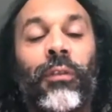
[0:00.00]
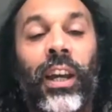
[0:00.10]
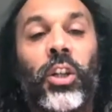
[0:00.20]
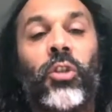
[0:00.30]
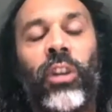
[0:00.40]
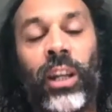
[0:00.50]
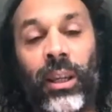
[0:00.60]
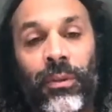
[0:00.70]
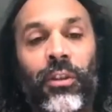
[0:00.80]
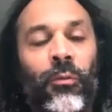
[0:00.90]

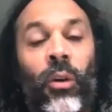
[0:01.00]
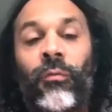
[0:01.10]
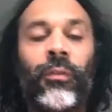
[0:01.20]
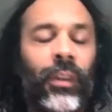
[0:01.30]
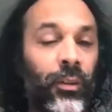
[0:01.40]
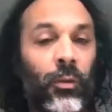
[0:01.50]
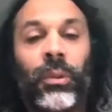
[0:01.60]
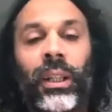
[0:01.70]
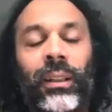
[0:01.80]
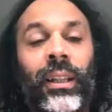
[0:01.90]
extreme to one that
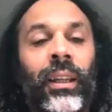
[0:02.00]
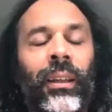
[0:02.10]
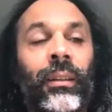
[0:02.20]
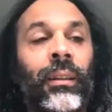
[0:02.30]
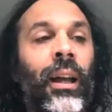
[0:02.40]
completely